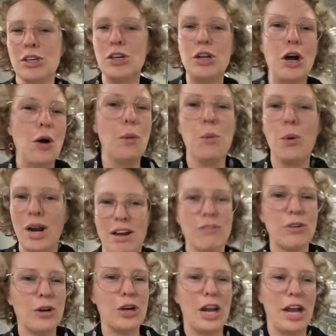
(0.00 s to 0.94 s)
you know,
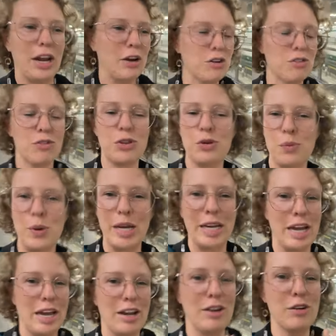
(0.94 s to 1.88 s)
whatever day over the
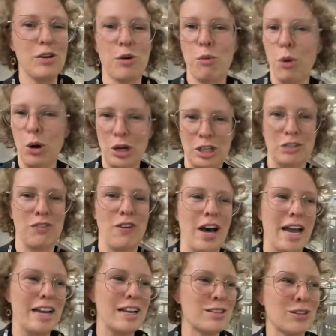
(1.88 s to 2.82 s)
weekend works
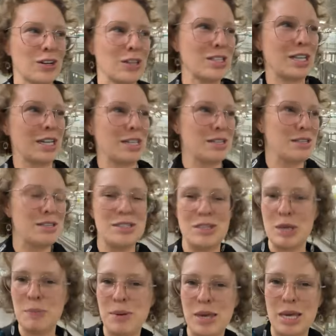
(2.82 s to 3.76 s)
fine, as long as I get to
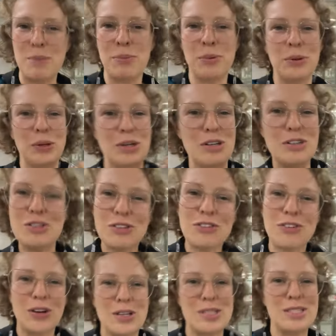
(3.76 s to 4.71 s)
see people and do
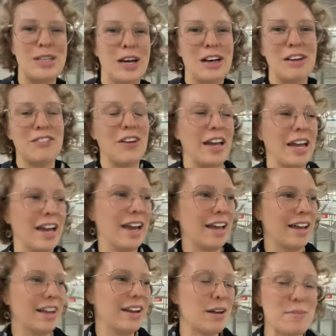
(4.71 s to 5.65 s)
fun stuff,
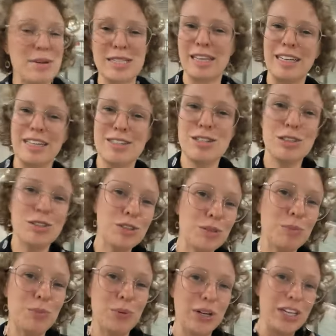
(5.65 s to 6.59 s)
and I'm excited
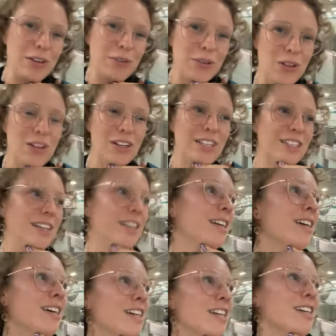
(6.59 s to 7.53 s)
to bring you along
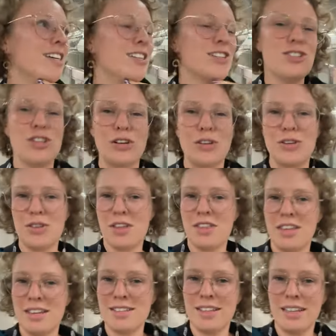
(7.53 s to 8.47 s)
and show you the
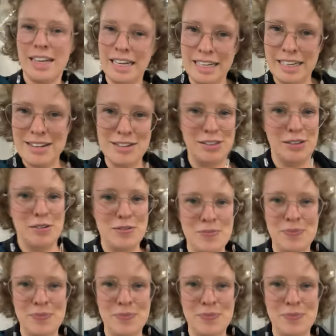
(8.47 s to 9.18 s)
things that I get into.